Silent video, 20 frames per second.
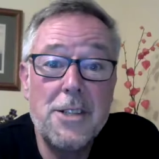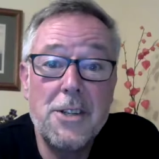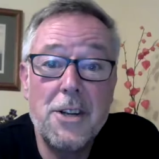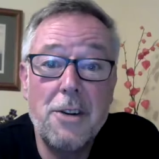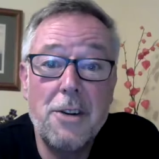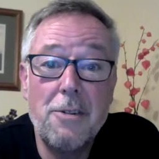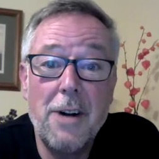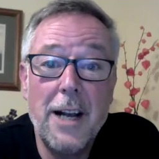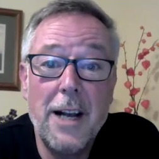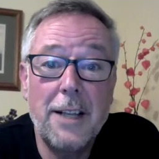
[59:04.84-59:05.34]
to
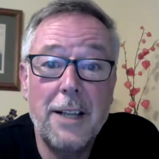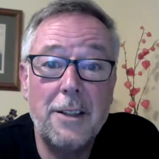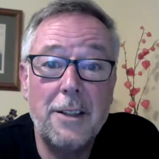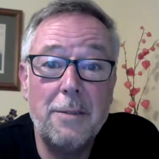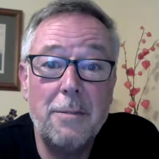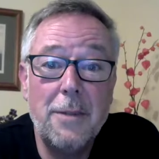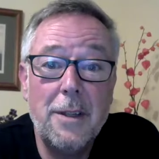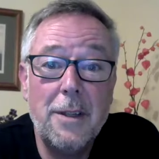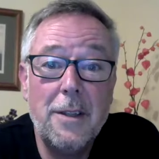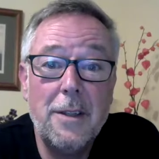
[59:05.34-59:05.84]
correct
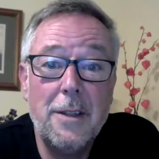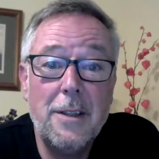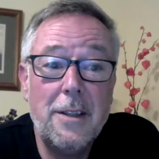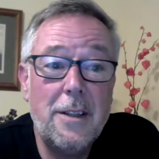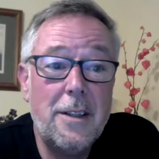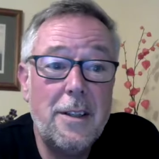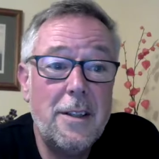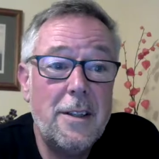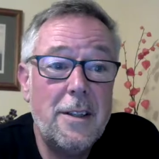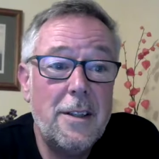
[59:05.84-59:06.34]
them.
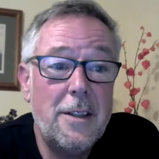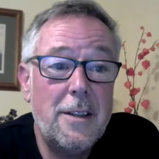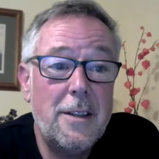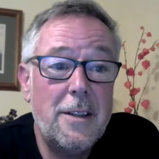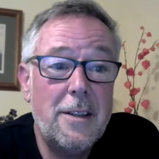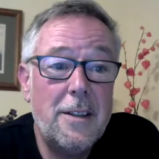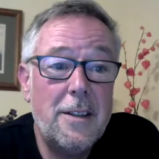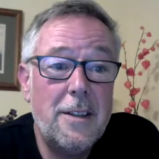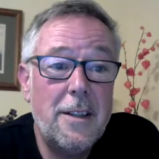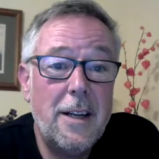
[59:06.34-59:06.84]

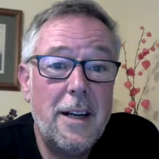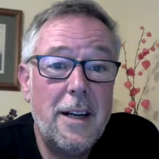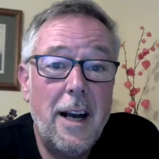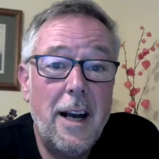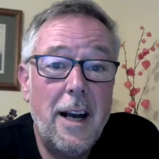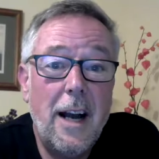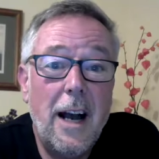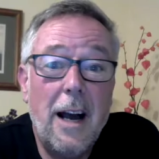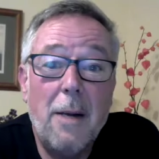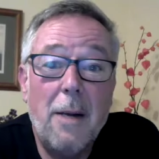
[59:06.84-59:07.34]

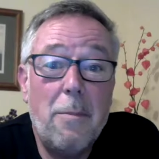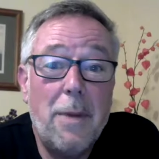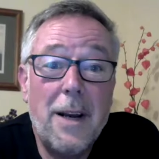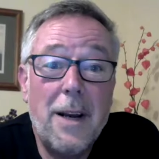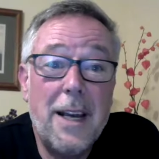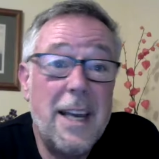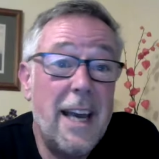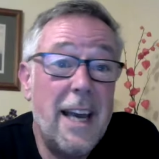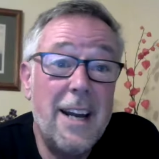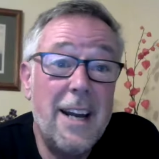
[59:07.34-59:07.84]
But
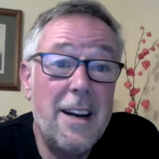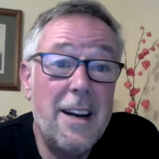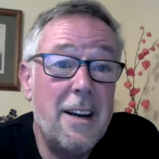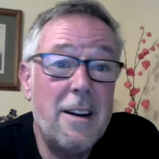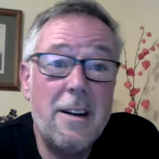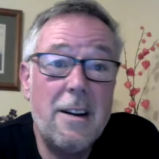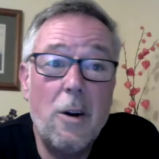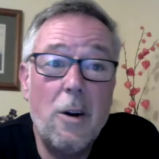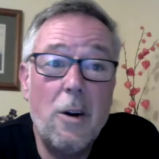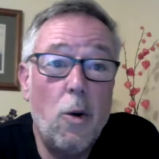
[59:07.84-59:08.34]

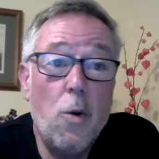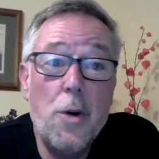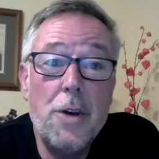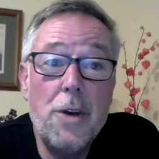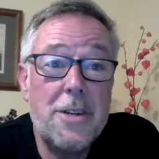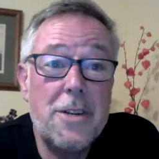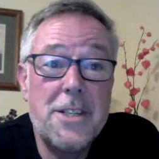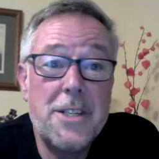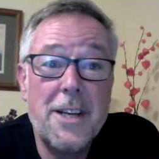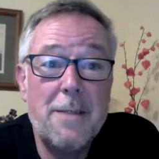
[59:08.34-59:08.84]
again, all
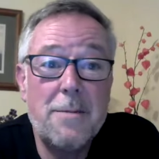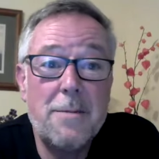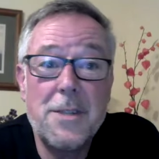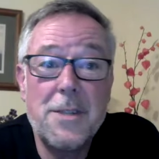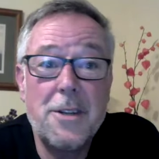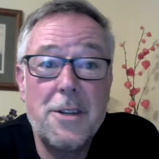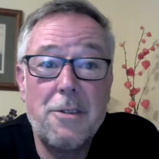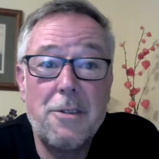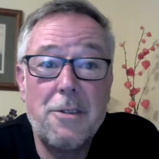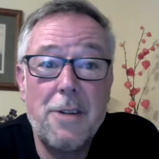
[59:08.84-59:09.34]
your attempts
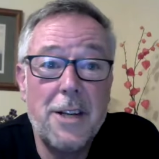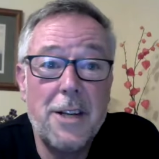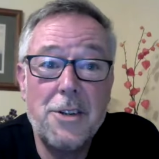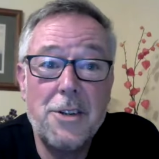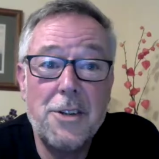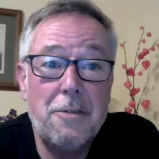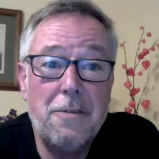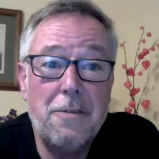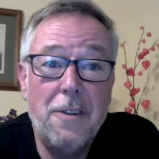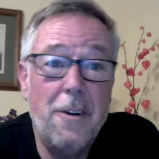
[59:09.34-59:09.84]
to correct
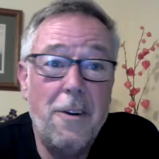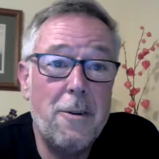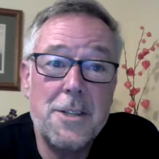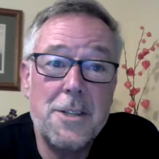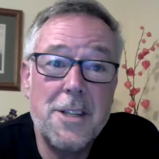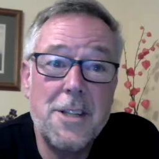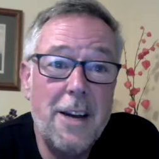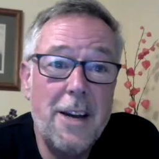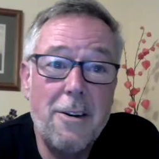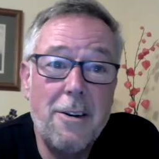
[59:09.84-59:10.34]
your
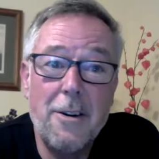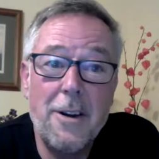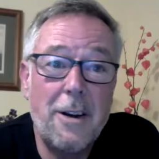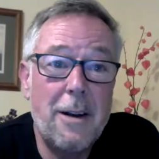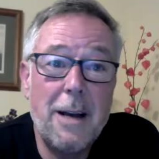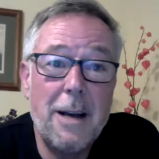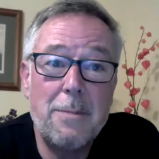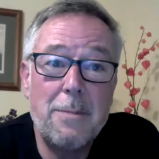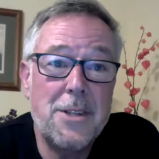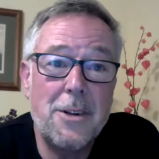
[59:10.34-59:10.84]
faults, they're
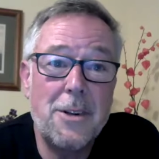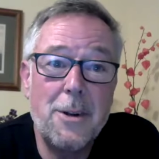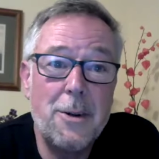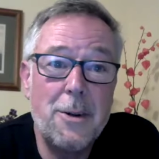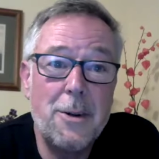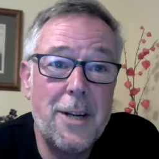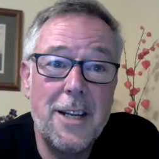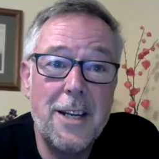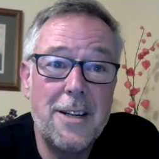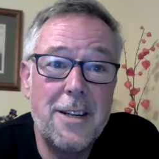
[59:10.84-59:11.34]

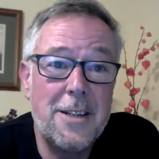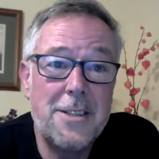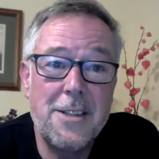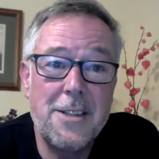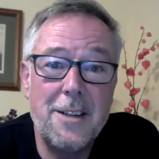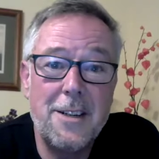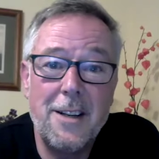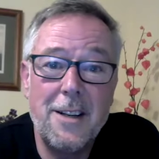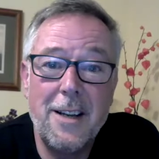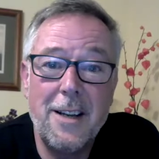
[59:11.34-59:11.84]
absolutely
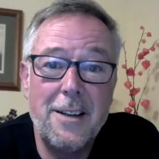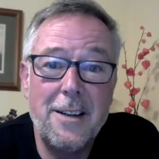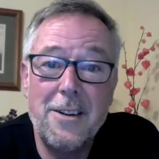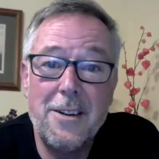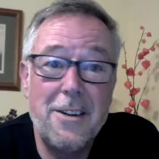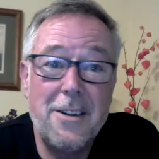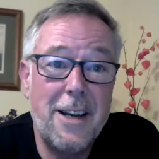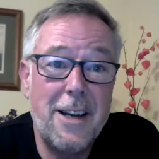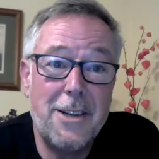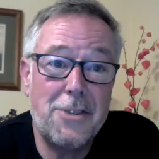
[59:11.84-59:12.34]
innocent and
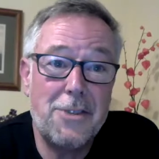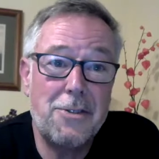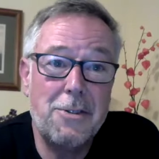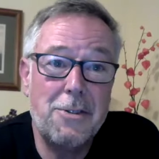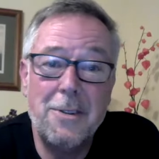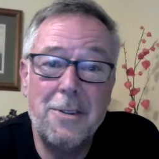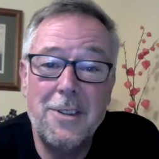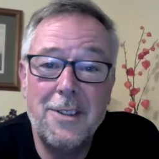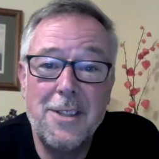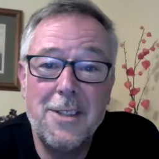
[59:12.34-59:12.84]

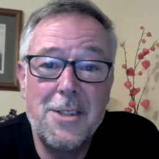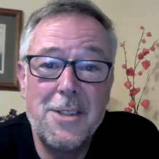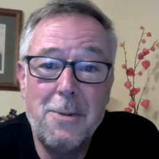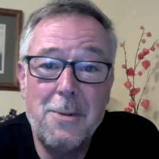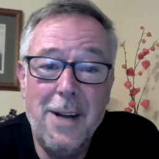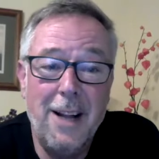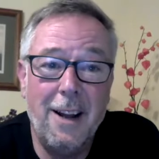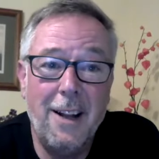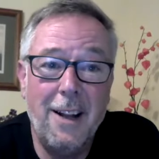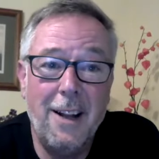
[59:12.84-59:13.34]
natural as
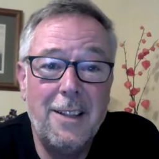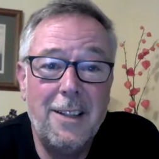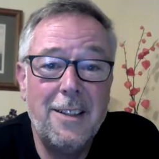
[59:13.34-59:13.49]
well.